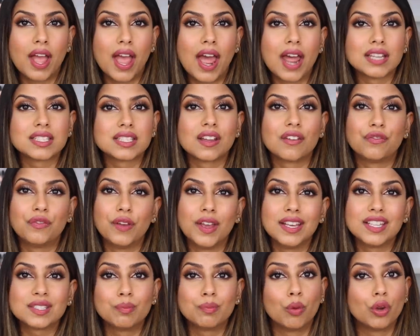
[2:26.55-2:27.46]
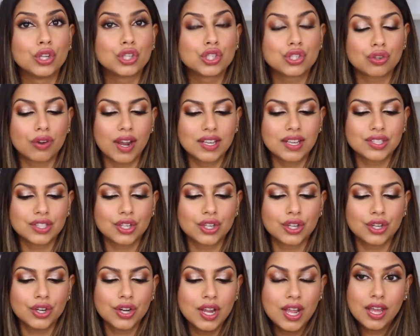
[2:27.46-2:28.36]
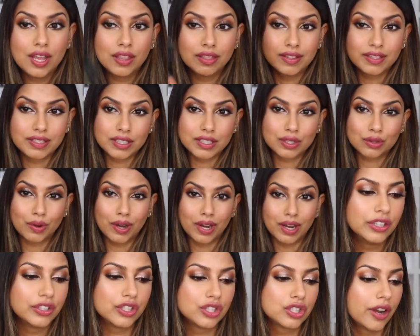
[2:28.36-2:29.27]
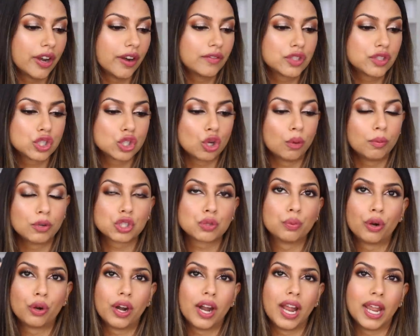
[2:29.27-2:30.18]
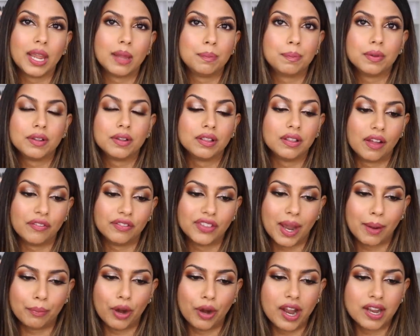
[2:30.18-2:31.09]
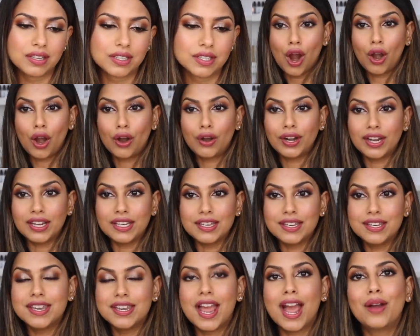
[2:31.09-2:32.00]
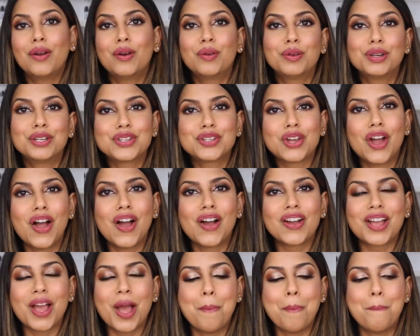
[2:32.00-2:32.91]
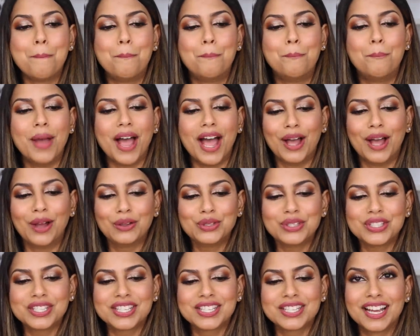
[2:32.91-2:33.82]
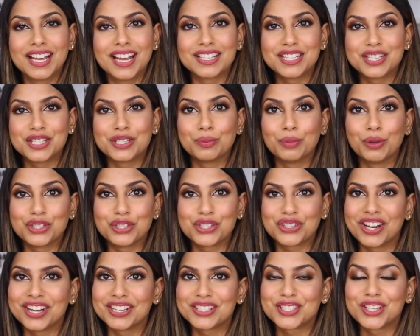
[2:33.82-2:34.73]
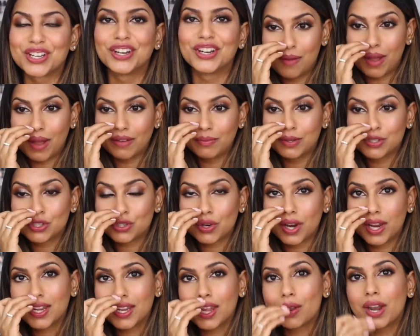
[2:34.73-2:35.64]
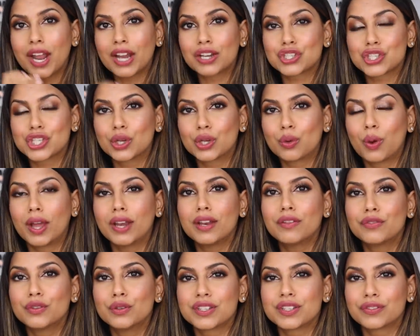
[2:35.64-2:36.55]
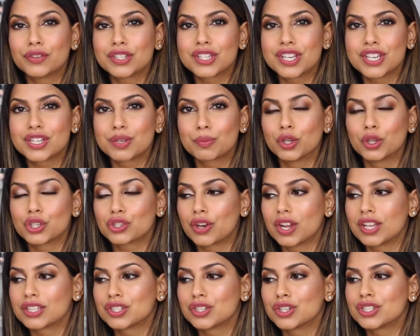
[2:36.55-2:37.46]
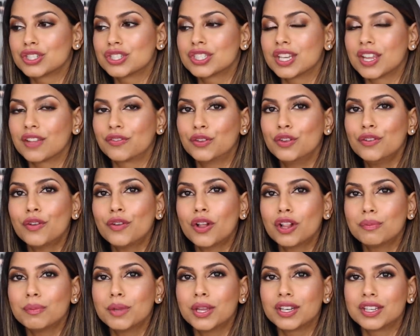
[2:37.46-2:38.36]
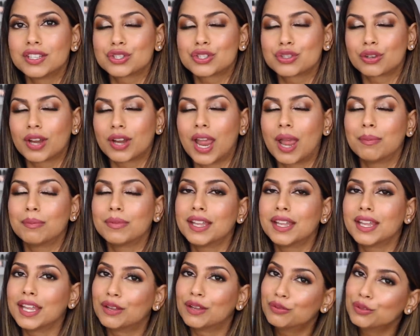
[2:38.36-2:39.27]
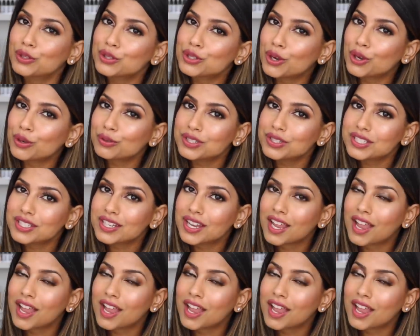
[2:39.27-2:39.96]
as a face moisturizer, this is great. Deserves so much more hype. Love that brand. All right, now I want to talk about a tinted moisturizer. I've been trying out actually quite a few different tinted moisturizers. If you follow me on Instagram, if you don't,